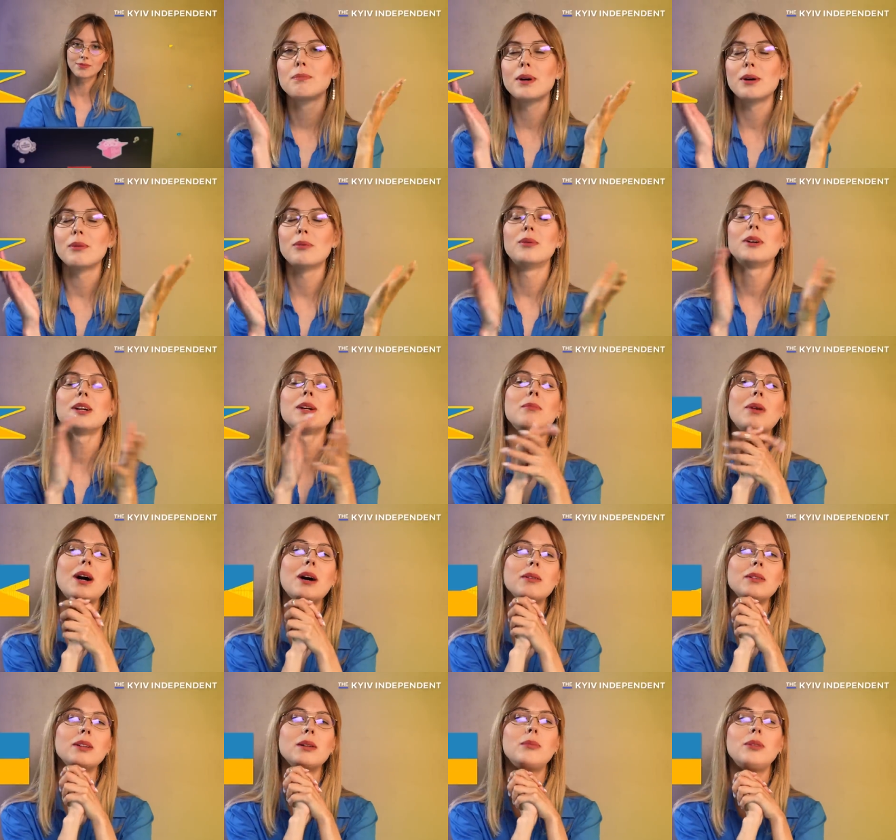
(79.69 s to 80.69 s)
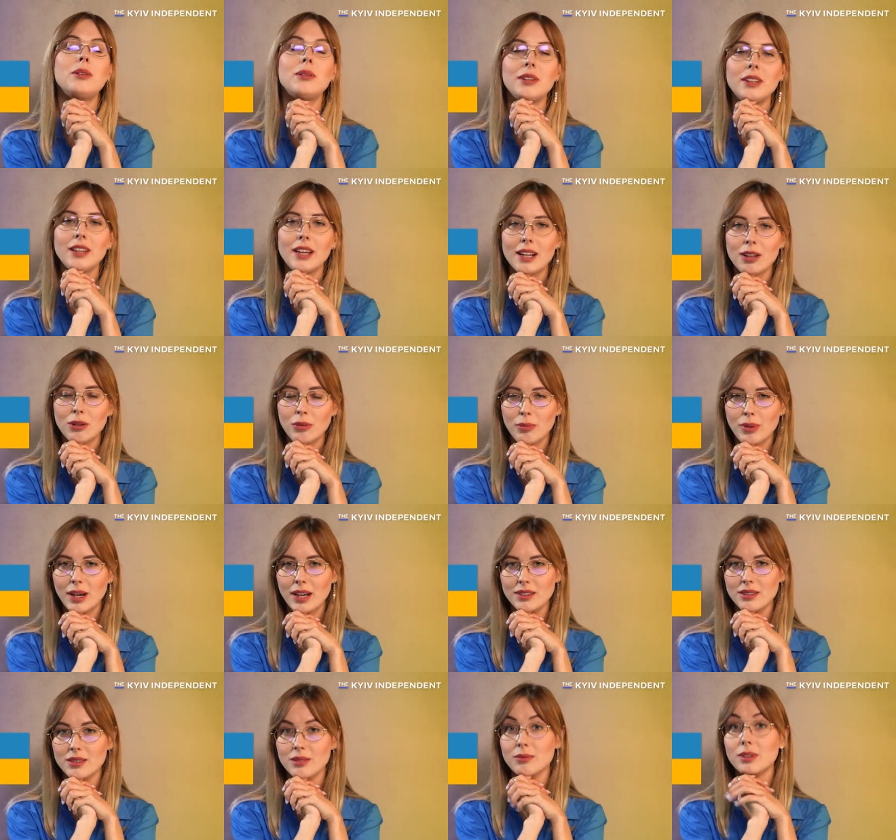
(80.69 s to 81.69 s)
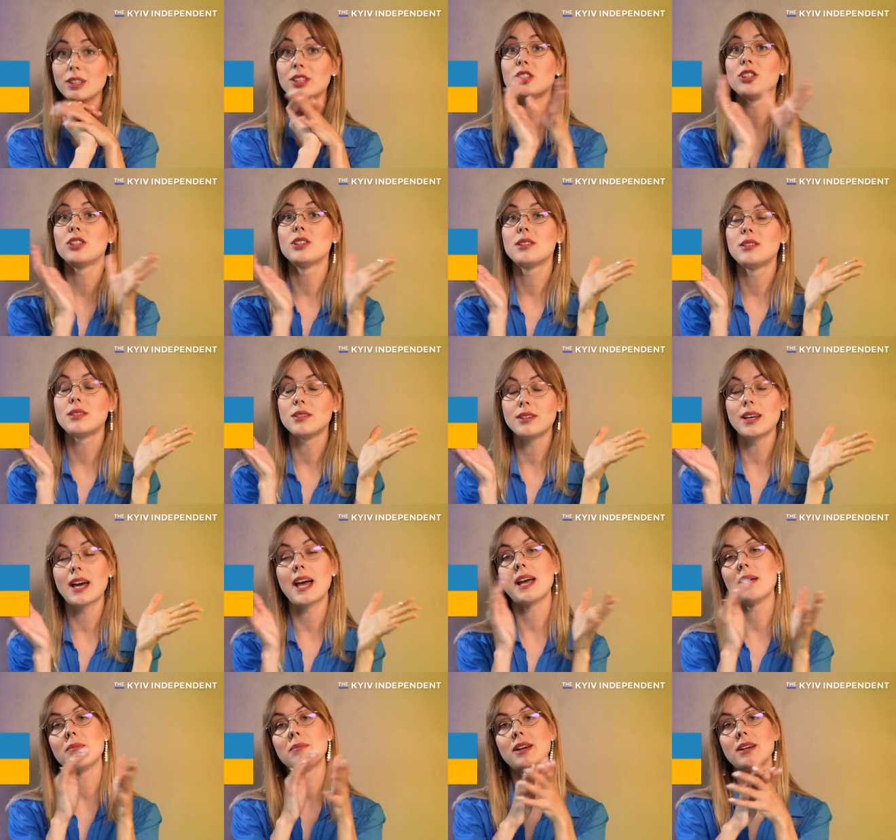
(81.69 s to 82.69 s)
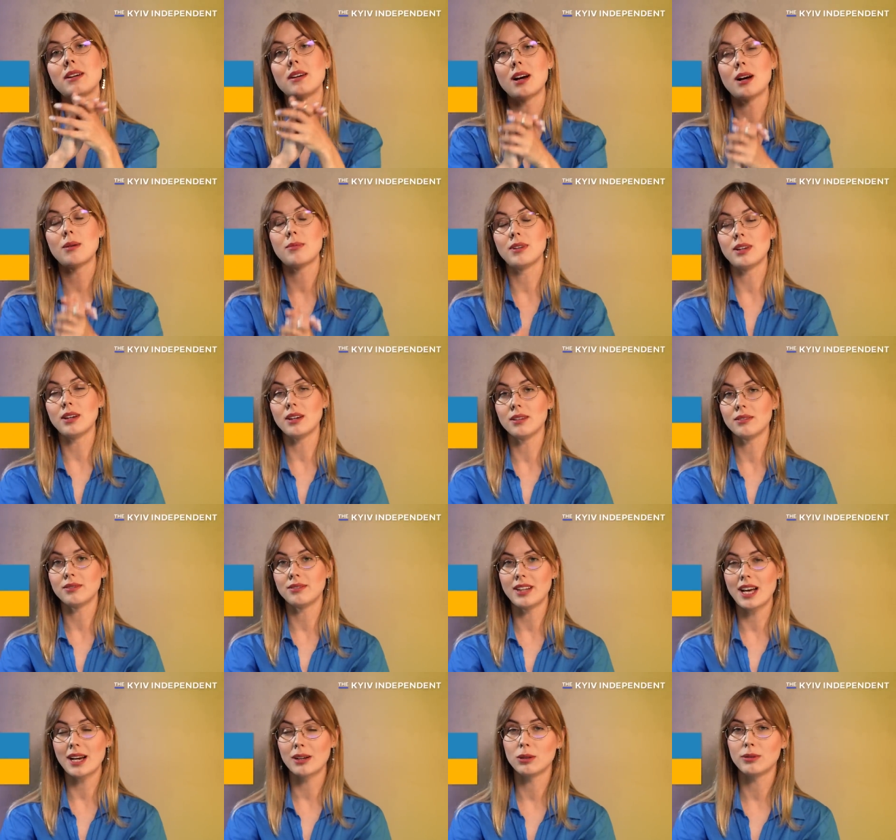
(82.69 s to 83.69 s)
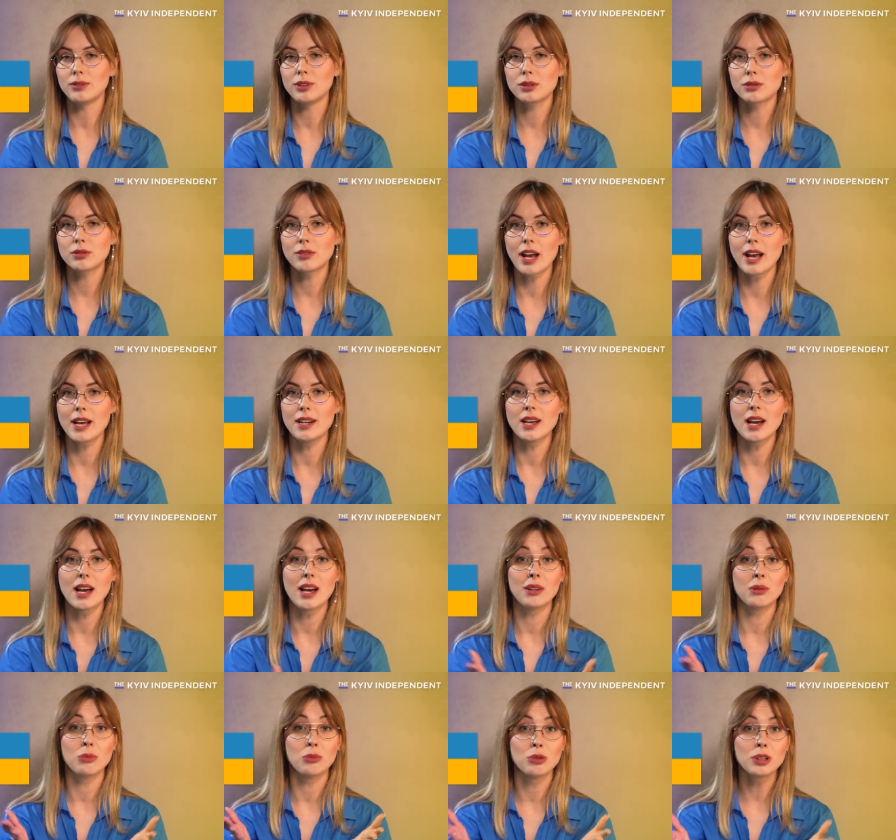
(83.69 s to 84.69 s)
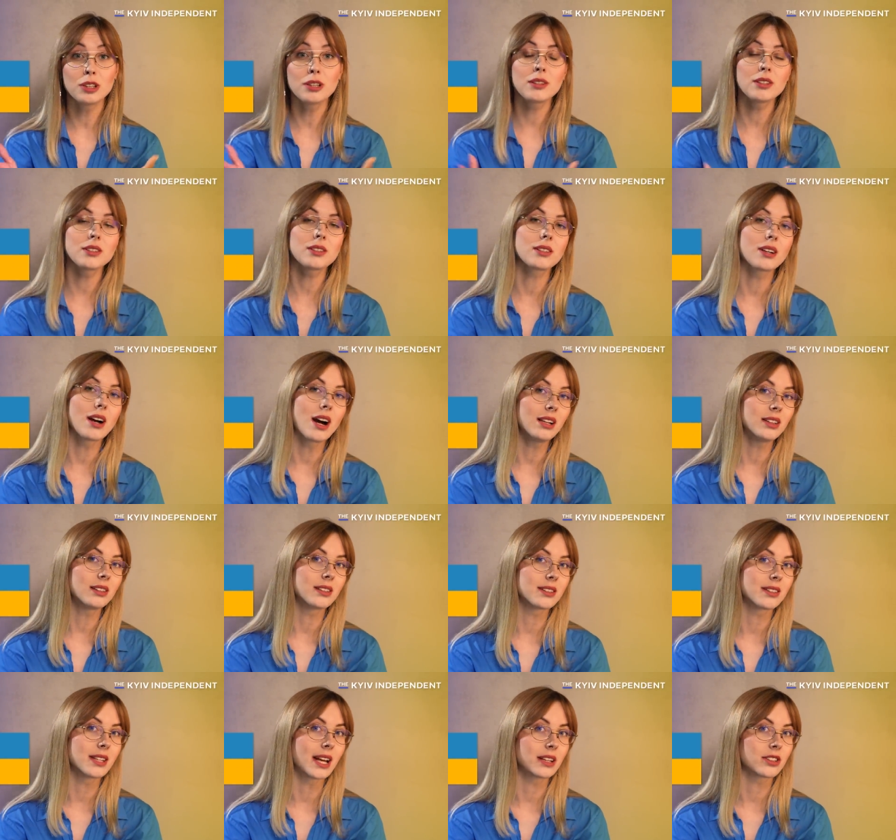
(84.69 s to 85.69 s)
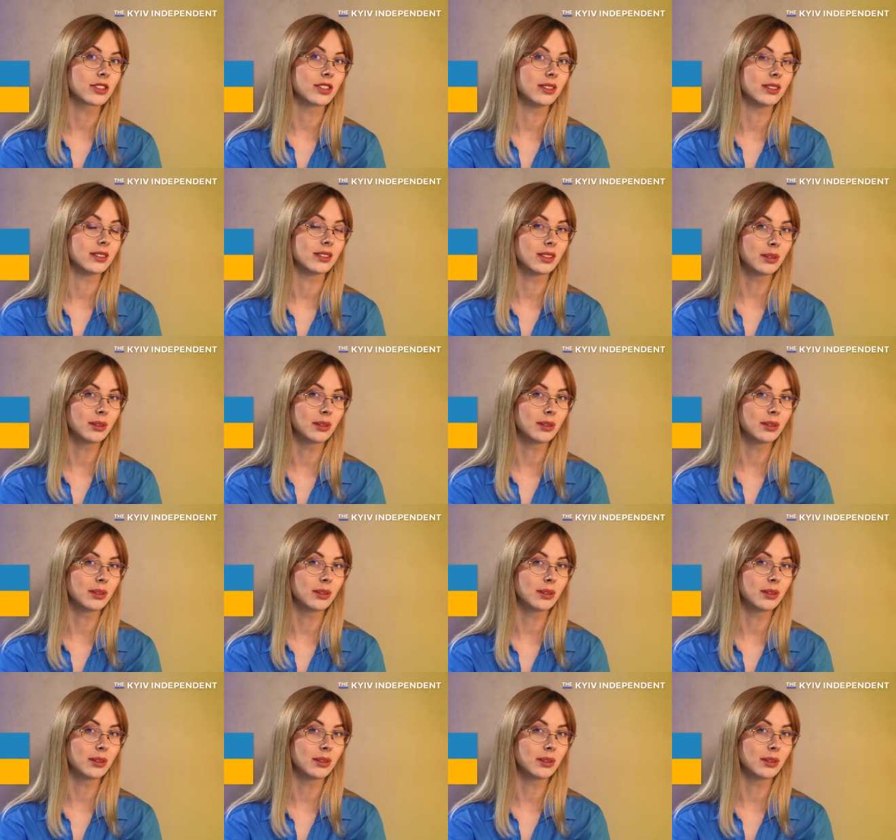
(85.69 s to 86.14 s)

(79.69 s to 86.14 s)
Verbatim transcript: But what about the blue and yellow bands, which today make up the flag of Ukraine, and what do these colors actually